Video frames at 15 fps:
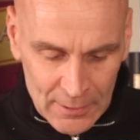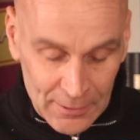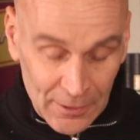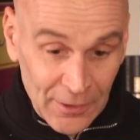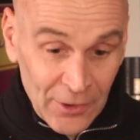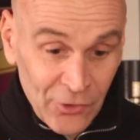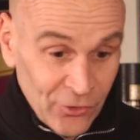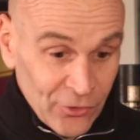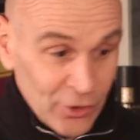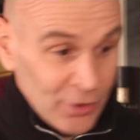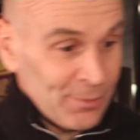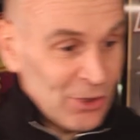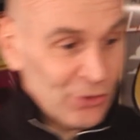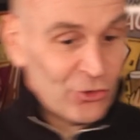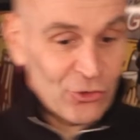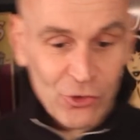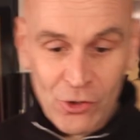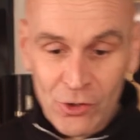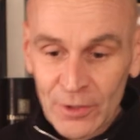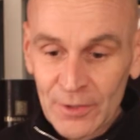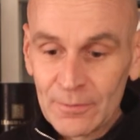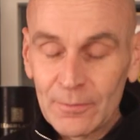Now this is going to be
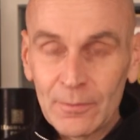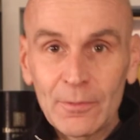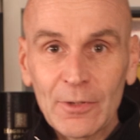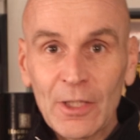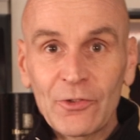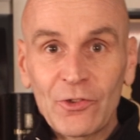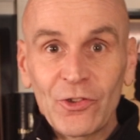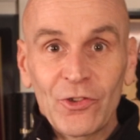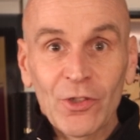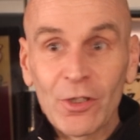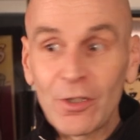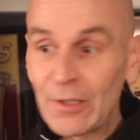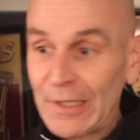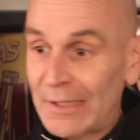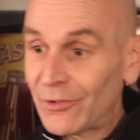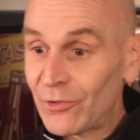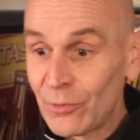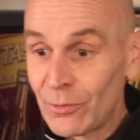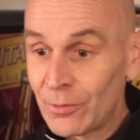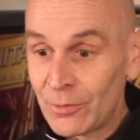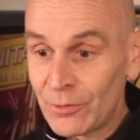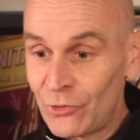strong. As you saw, there's
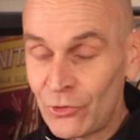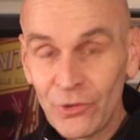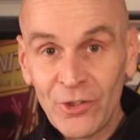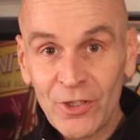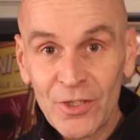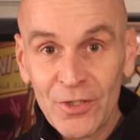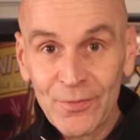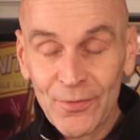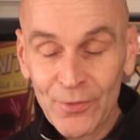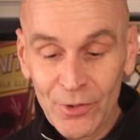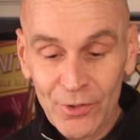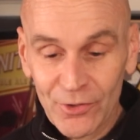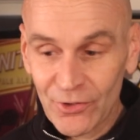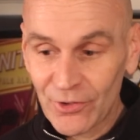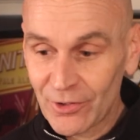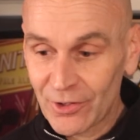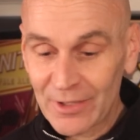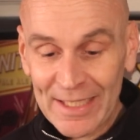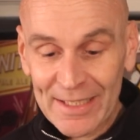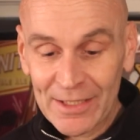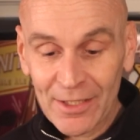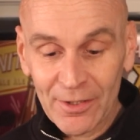no juices, fruits or
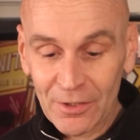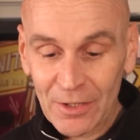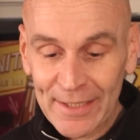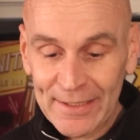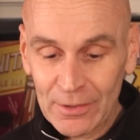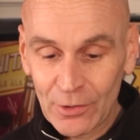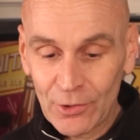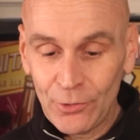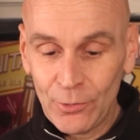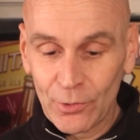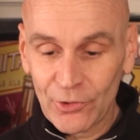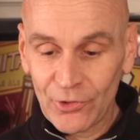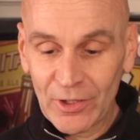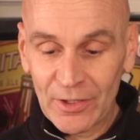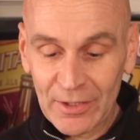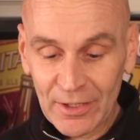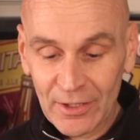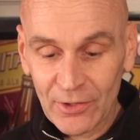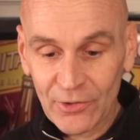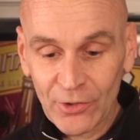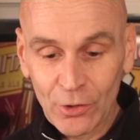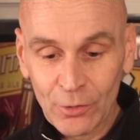any other light liqueurs in there.
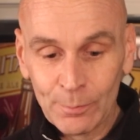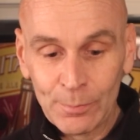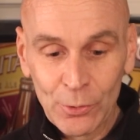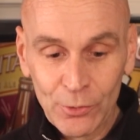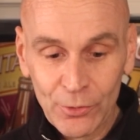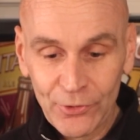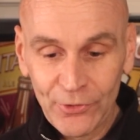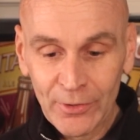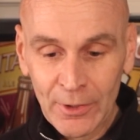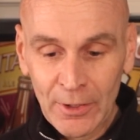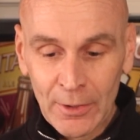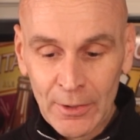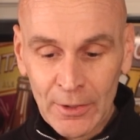It's all booze.